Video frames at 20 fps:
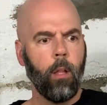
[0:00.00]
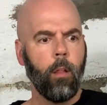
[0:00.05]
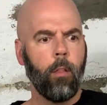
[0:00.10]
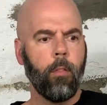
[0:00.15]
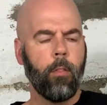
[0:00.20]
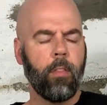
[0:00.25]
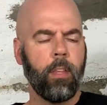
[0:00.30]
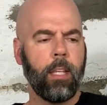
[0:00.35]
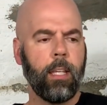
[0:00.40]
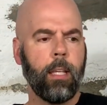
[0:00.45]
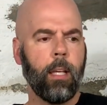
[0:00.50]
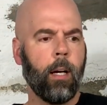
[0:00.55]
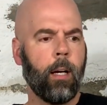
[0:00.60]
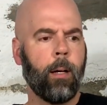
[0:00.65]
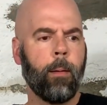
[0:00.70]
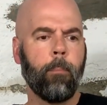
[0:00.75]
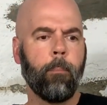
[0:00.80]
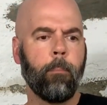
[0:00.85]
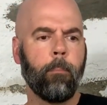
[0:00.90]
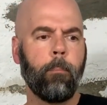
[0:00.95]
The
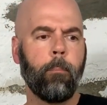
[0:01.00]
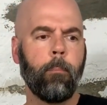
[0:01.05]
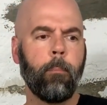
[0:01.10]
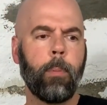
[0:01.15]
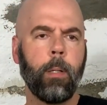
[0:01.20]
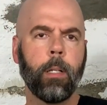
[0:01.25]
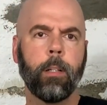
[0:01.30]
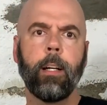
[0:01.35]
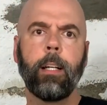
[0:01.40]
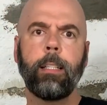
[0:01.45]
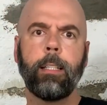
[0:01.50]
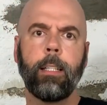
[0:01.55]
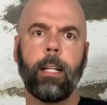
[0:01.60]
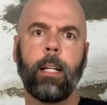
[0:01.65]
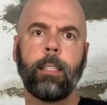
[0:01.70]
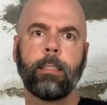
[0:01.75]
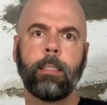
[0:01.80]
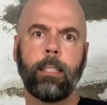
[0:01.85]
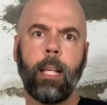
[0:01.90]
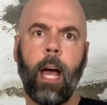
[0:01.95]
beer I did
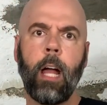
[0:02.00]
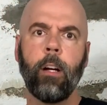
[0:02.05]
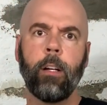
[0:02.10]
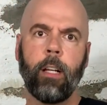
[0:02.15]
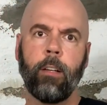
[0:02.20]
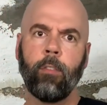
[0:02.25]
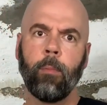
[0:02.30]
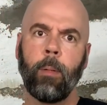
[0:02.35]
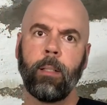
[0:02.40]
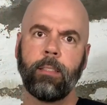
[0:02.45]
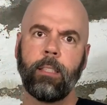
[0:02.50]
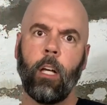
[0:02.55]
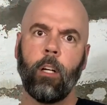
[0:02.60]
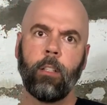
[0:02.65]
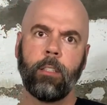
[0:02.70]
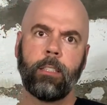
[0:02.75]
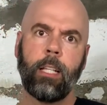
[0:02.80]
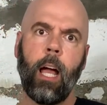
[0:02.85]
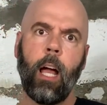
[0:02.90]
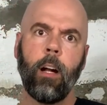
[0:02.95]
on Saturday for my Cellar
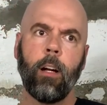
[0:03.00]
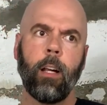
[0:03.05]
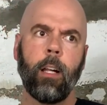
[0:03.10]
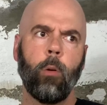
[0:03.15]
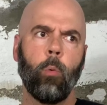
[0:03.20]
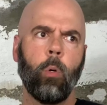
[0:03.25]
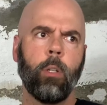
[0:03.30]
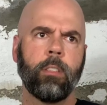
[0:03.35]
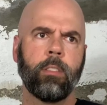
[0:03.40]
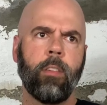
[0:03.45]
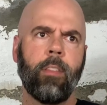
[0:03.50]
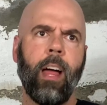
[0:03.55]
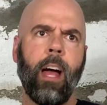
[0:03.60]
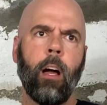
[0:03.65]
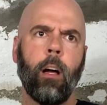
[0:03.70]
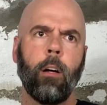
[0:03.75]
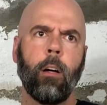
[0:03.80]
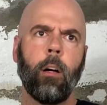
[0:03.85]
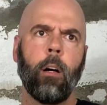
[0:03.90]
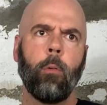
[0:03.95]
Saturday was
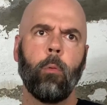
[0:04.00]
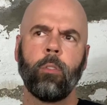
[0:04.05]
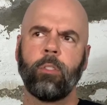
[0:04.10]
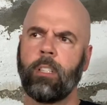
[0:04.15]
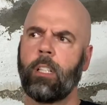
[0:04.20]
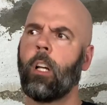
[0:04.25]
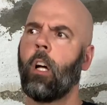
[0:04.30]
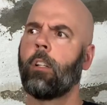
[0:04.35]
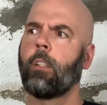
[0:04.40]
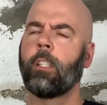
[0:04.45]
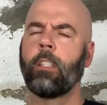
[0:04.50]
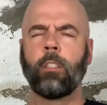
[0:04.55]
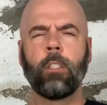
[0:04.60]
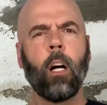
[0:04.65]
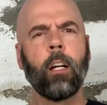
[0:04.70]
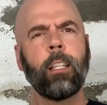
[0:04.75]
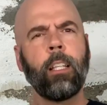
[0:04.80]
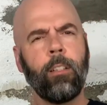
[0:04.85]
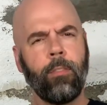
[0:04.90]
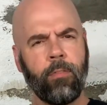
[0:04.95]
that, was it called
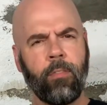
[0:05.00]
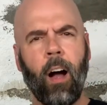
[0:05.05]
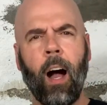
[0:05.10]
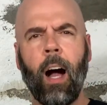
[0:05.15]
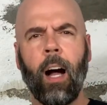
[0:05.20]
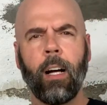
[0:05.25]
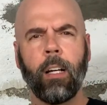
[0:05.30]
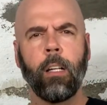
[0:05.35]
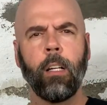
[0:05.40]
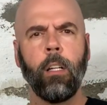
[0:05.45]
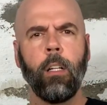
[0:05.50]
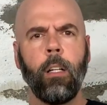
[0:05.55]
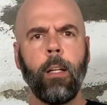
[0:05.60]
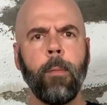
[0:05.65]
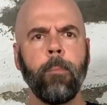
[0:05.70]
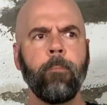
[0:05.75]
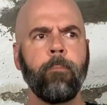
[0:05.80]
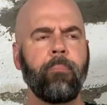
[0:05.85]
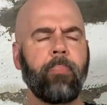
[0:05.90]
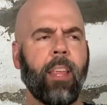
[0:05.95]
Kentucky Fog?
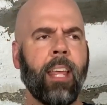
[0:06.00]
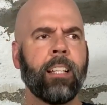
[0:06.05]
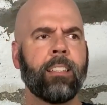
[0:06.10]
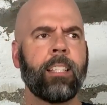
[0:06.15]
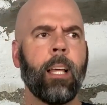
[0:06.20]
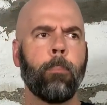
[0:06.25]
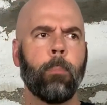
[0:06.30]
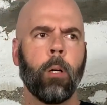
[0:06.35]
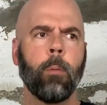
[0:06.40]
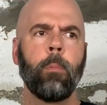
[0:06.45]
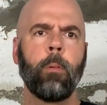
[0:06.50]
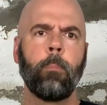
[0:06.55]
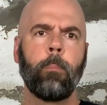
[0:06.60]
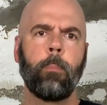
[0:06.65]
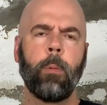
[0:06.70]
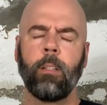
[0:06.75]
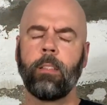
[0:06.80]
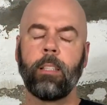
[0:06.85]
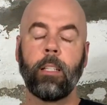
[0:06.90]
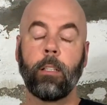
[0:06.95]
It's that bourbon,
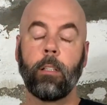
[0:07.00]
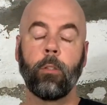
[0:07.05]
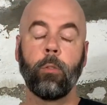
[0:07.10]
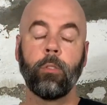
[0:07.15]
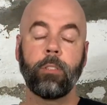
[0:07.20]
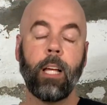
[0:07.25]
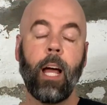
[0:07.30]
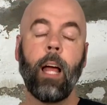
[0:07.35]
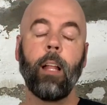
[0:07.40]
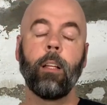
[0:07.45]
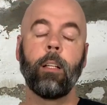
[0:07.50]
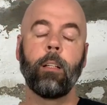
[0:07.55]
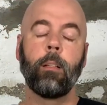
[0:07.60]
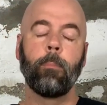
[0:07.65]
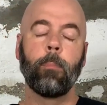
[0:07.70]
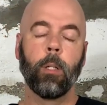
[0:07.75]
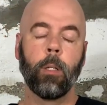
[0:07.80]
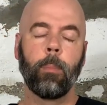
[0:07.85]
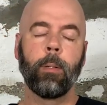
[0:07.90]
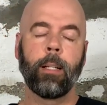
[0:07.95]
it's a Goose Island,
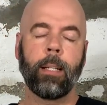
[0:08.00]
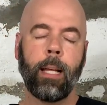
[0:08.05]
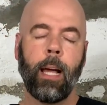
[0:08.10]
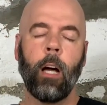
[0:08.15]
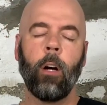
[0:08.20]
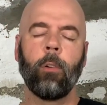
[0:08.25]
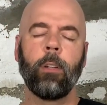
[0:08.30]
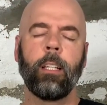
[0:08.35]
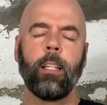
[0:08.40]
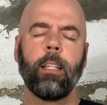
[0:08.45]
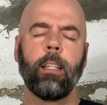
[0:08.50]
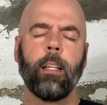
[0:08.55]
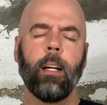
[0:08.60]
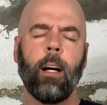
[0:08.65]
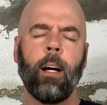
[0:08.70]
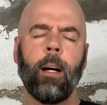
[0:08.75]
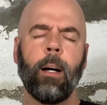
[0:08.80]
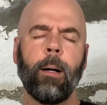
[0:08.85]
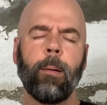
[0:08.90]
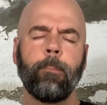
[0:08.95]
Bourbon County,
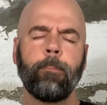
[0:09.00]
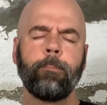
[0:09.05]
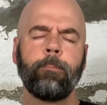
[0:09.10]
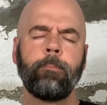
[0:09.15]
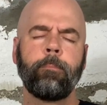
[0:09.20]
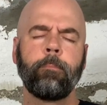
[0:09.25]
2020?